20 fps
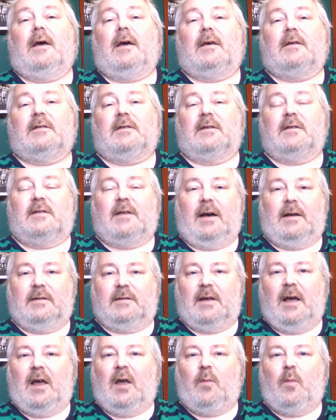since that
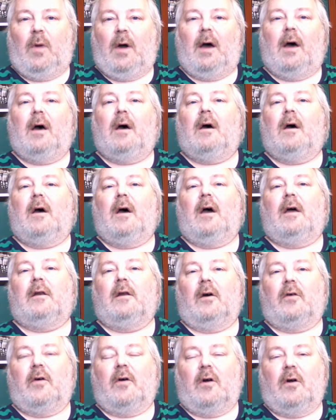time,
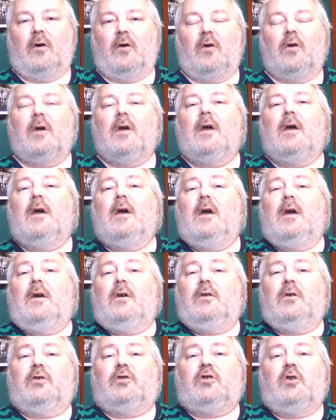another
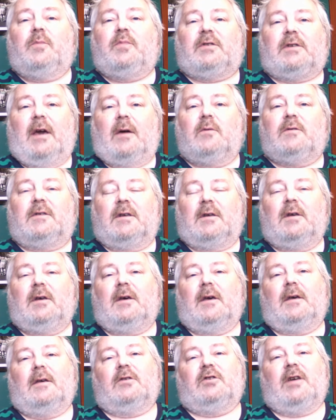YouTube
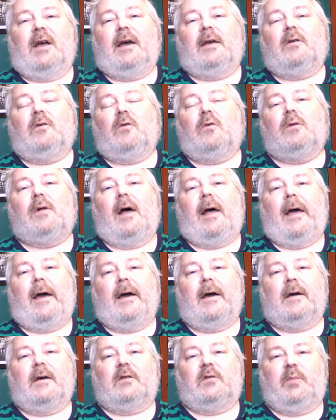scouting channel
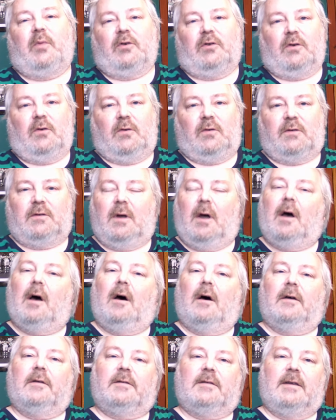has produced
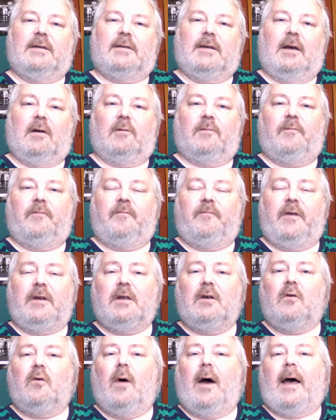a detailed
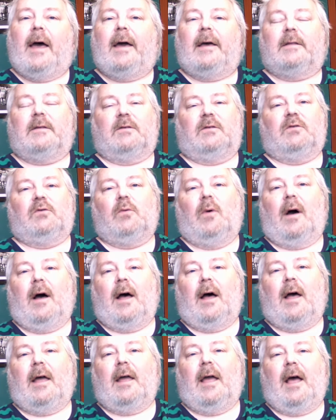video, and so
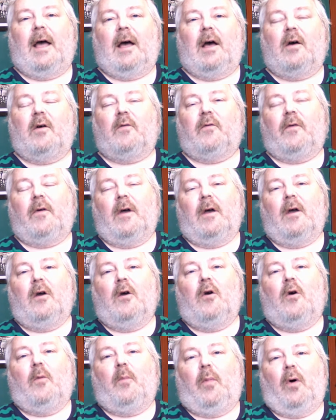I have
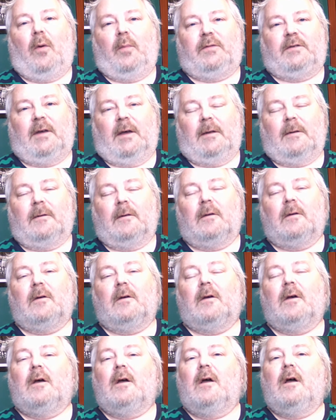popped in
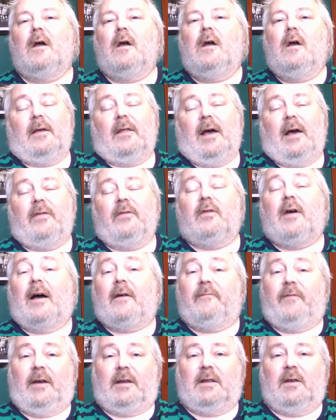
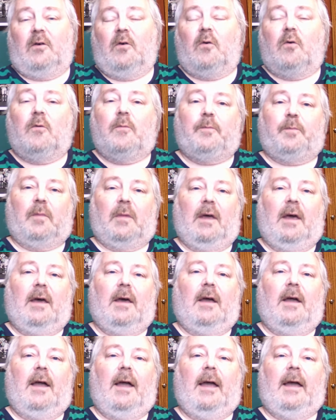that video
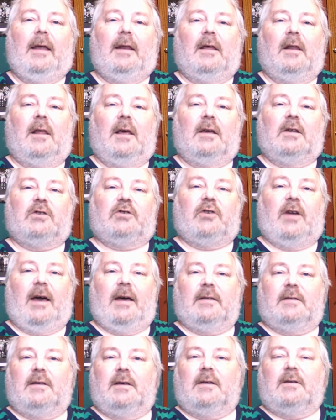in an
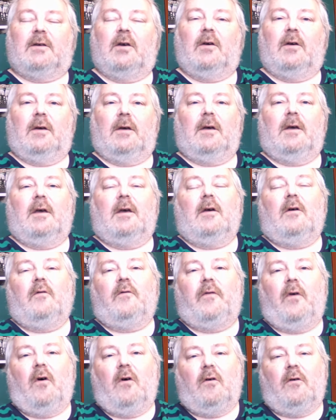extracted
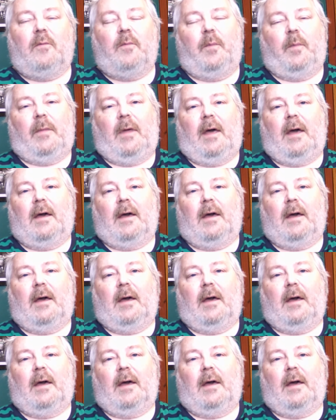form